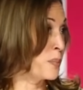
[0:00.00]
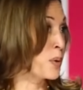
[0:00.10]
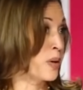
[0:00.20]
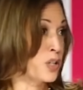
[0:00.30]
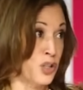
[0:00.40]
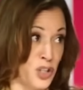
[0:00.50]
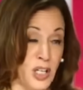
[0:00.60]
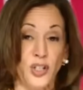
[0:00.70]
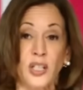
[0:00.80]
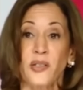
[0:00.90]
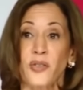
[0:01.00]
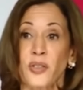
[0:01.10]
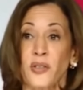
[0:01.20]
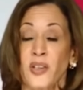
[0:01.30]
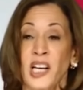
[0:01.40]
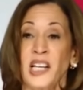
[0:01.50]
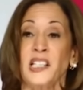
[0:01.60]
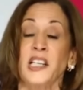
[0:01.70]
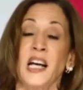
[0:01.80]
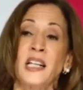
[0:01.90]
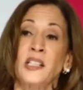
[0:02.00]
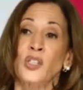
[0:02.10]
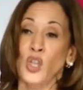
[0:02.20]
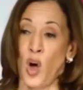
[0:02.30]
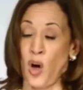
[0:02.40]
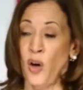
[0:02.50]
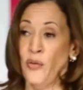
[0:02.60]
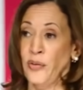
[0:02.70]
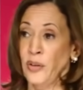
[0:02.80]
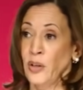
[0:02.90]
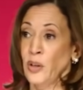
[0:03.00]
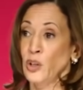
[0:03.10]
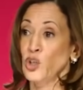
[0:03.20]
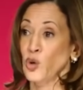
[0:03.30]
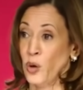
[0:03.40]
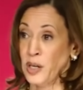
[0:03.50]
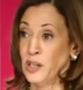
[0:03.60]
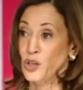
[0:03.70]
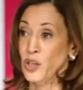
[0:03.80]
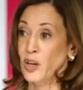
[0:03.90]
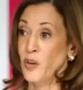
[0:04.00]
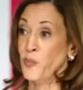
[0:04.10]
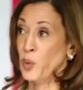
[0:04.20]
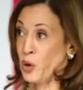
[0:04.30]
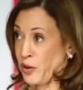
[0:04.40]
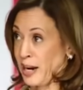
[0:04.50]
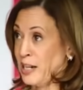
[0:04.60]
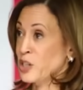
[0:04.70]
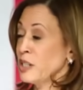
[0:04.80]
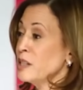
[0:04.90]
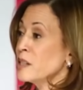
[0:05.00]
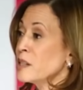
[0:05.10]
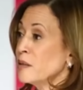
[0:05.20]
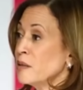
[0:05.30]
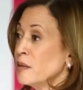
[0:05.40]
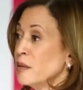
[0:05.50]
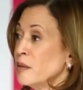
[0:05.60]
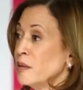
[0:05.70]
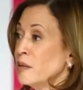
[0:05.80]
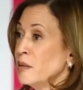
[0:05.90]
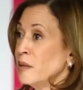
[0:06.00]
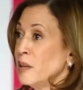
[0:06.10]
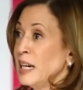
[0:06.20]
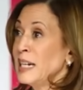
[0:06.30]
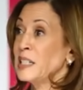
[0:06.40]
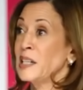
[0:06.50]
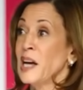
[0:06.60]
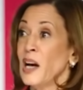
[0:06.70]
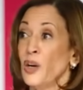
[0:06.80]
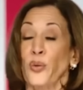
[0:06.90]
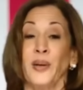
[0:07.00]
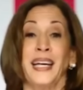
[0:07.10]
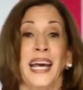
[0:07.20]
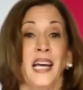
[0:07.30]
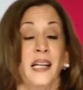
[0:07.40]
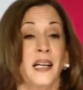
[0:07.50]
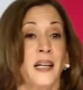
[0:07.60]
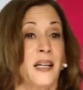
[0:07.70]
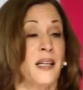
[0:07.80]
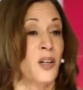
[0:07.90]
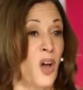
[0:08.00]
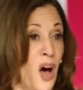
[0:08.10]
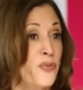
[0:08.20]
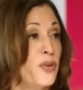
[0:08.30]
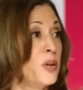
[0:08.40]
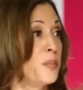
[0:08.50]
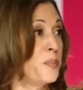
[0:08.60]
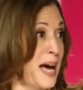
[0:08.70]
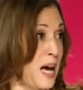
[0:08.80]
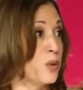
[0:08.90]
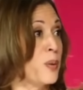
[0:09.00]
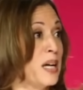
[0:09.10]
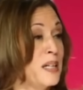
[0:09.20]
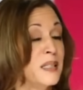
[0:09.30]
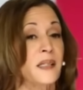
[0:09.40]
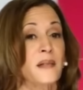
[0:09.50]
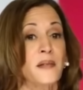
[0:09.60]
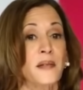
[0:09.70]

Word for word: immigration judges. He did not solve the shortage of border agents. He did not create lawful pathways